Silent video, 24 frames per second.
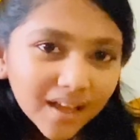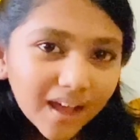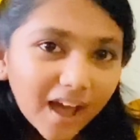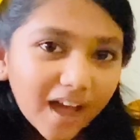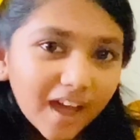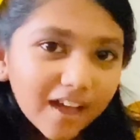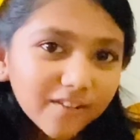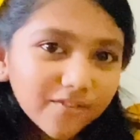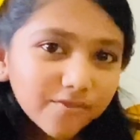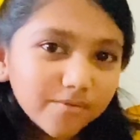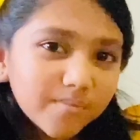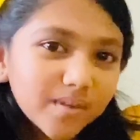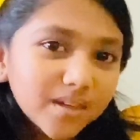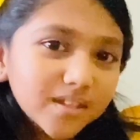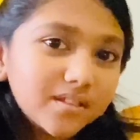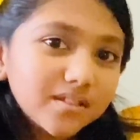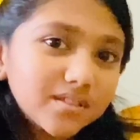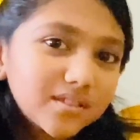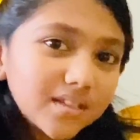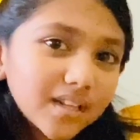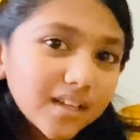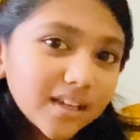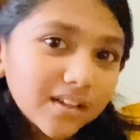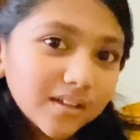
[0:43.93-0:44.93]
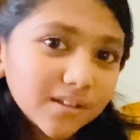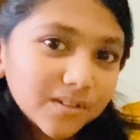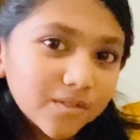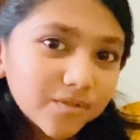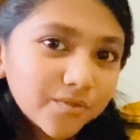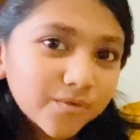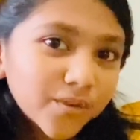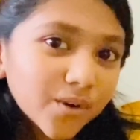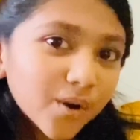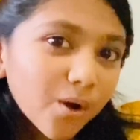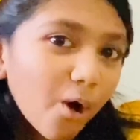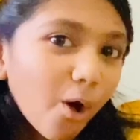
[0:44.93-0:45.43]
I have Mother's Day gifts
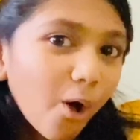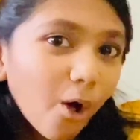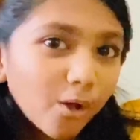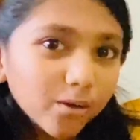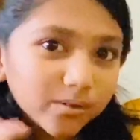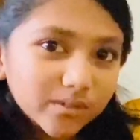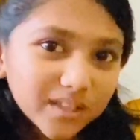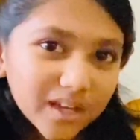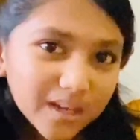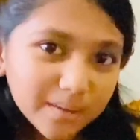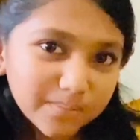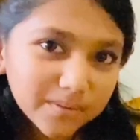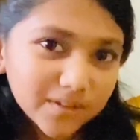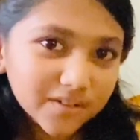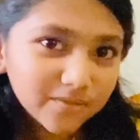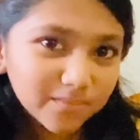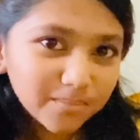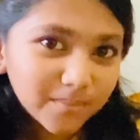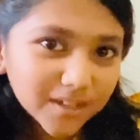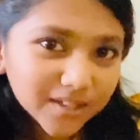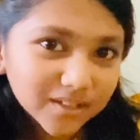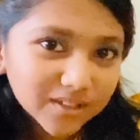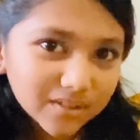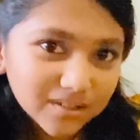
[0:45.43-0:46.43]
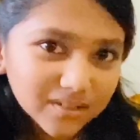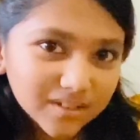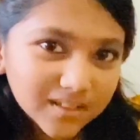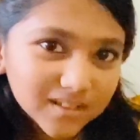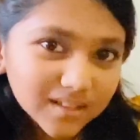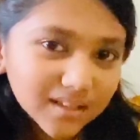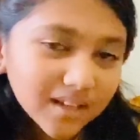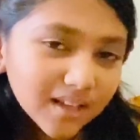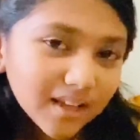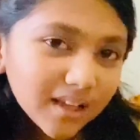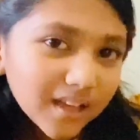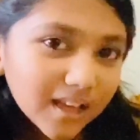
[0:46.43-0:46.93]
for all types of
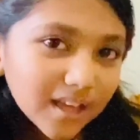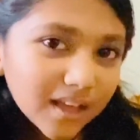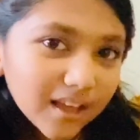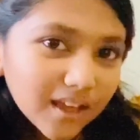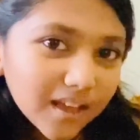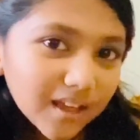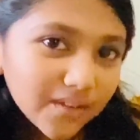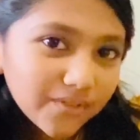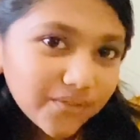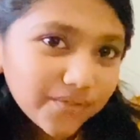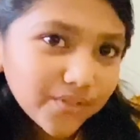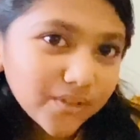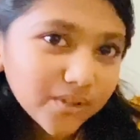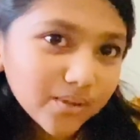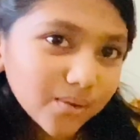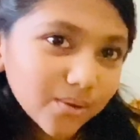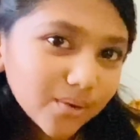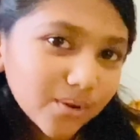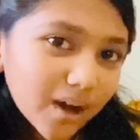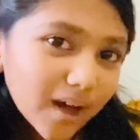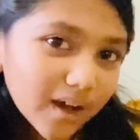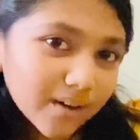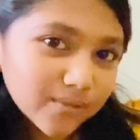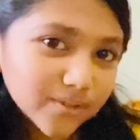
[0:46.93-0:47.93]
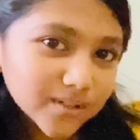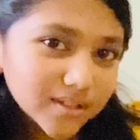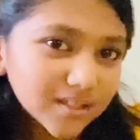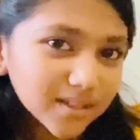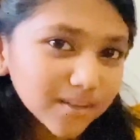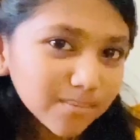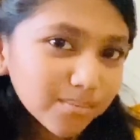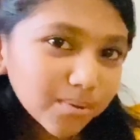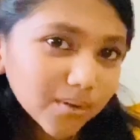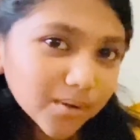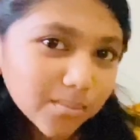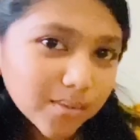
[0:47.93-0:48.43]
mothers. If you have a
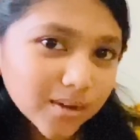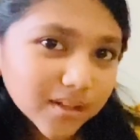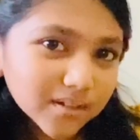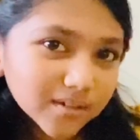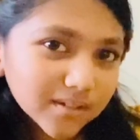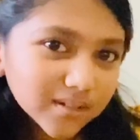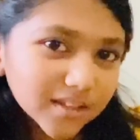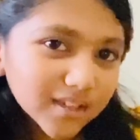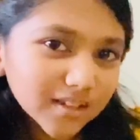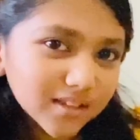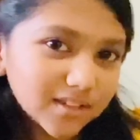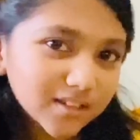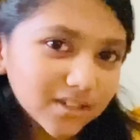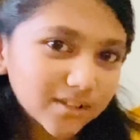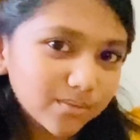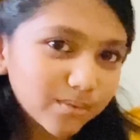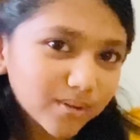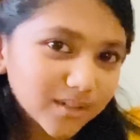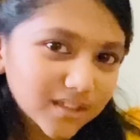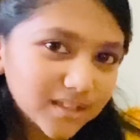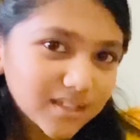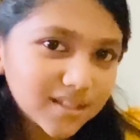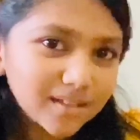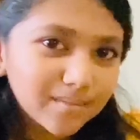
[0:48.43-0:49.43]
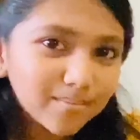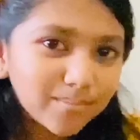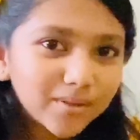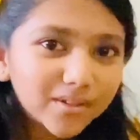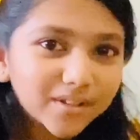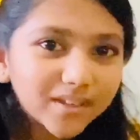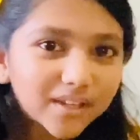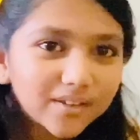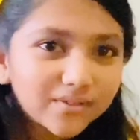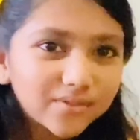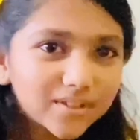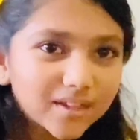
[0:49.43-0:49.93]
simple mother that just wants simple
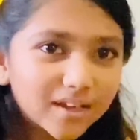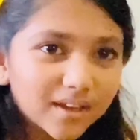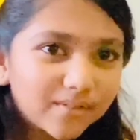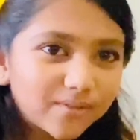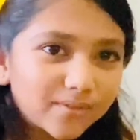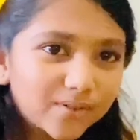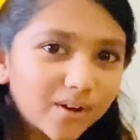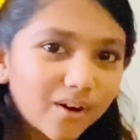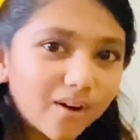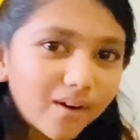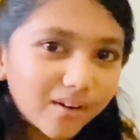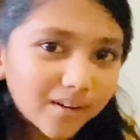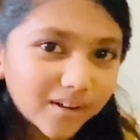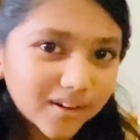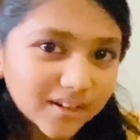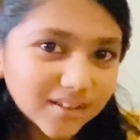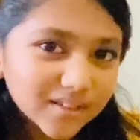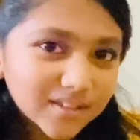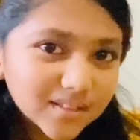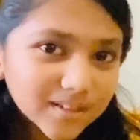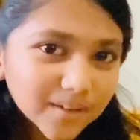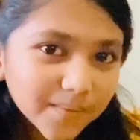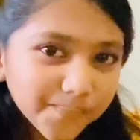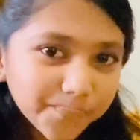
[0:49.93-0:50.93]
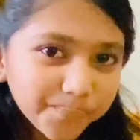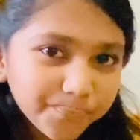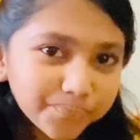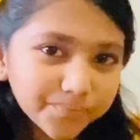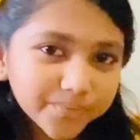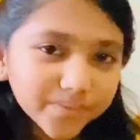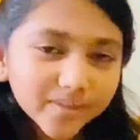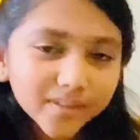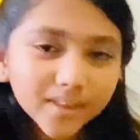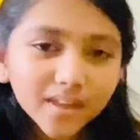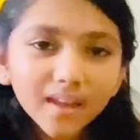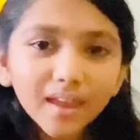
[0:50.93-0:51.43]
gifts, I have cards.
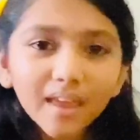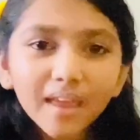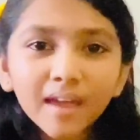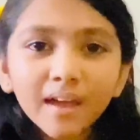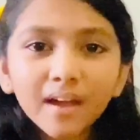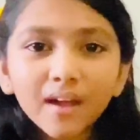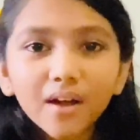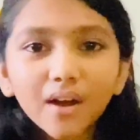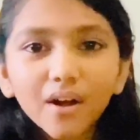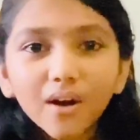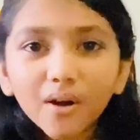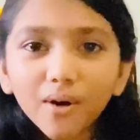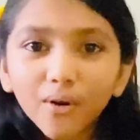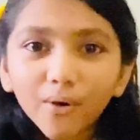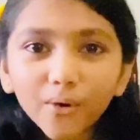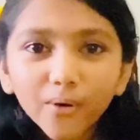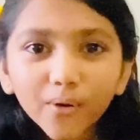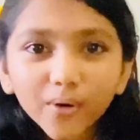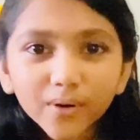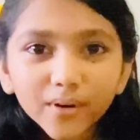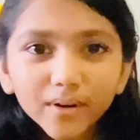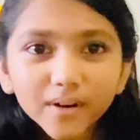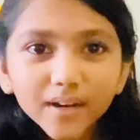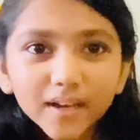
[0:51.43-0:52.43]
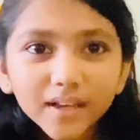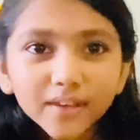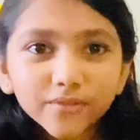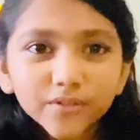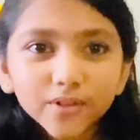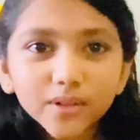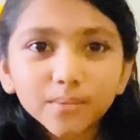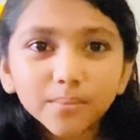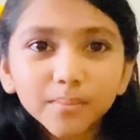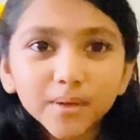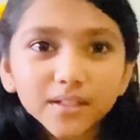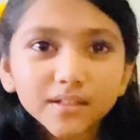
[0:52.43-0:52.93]
Or if
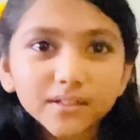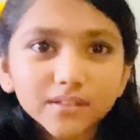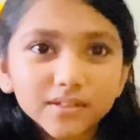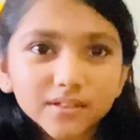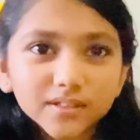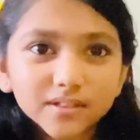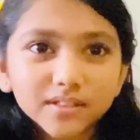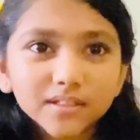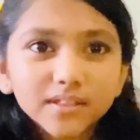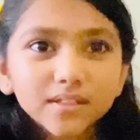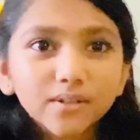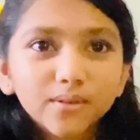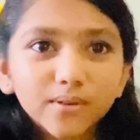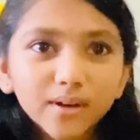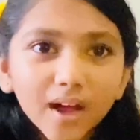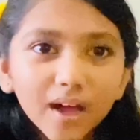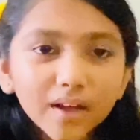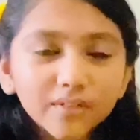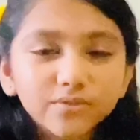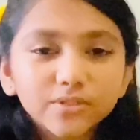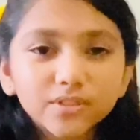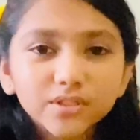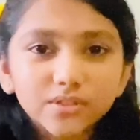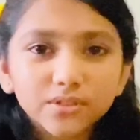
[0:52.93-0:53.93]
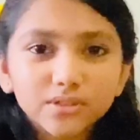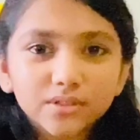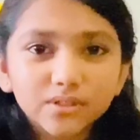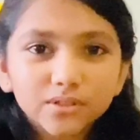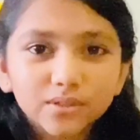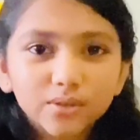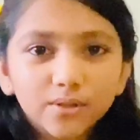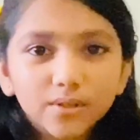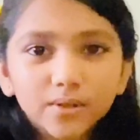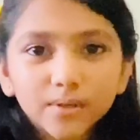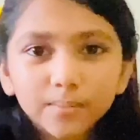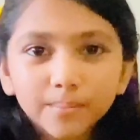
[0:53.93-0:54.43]
your mother is a
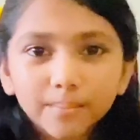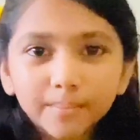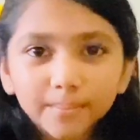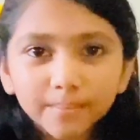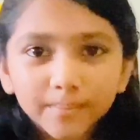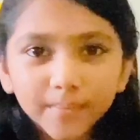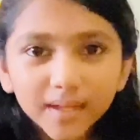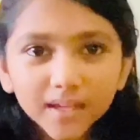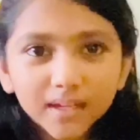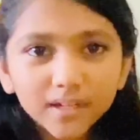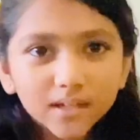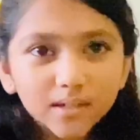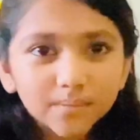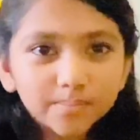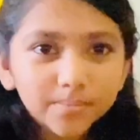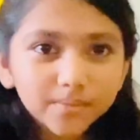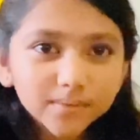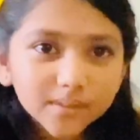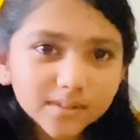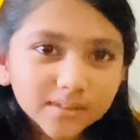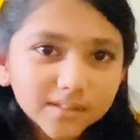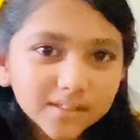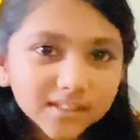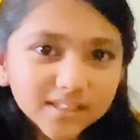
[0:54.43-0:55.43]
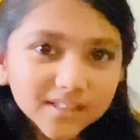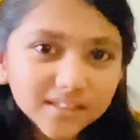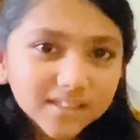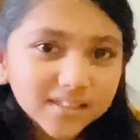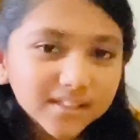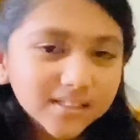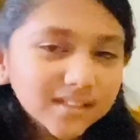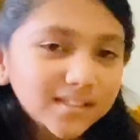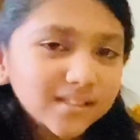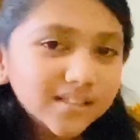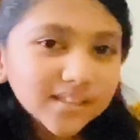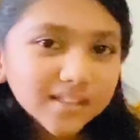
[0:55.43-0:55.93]
crafter or a makeup
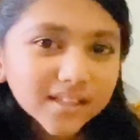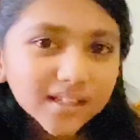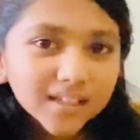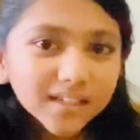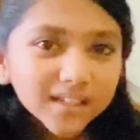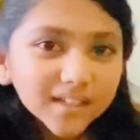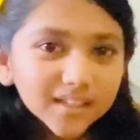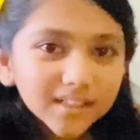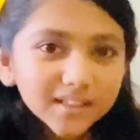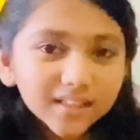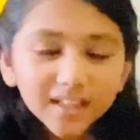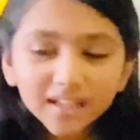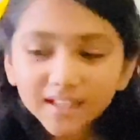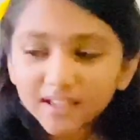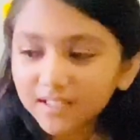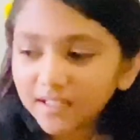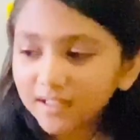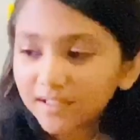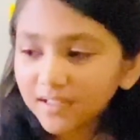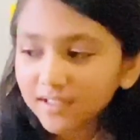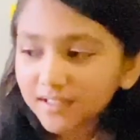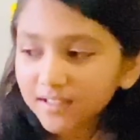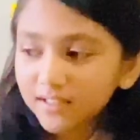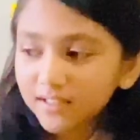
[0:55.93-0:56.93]
artist, then